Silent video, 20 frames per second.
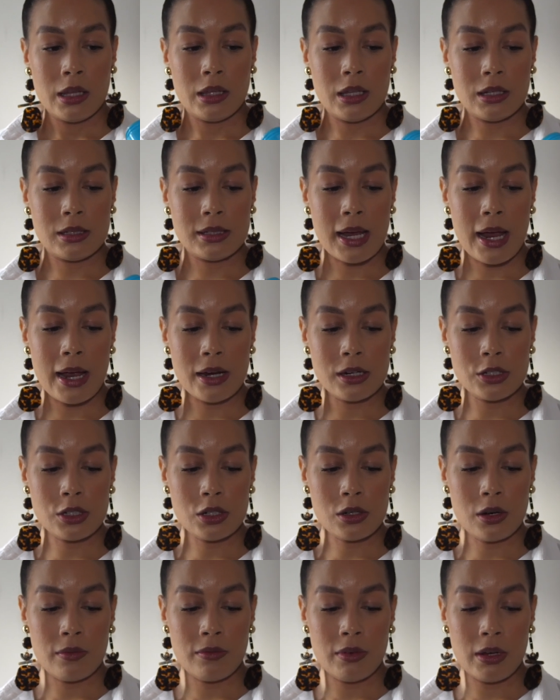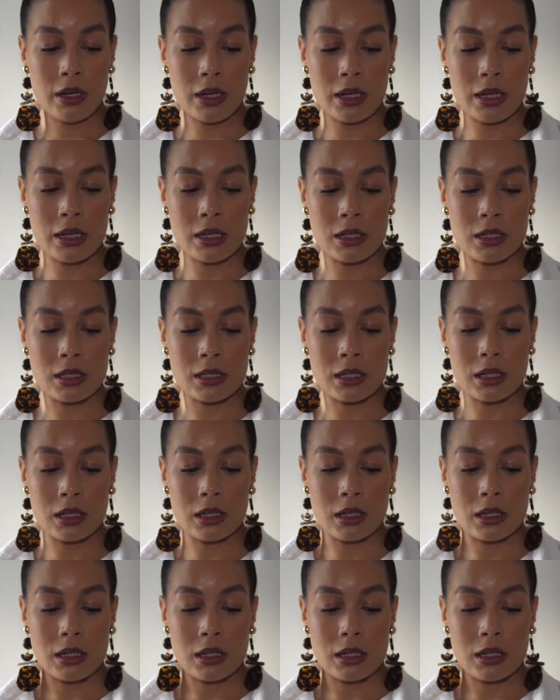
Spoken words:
The texture of it is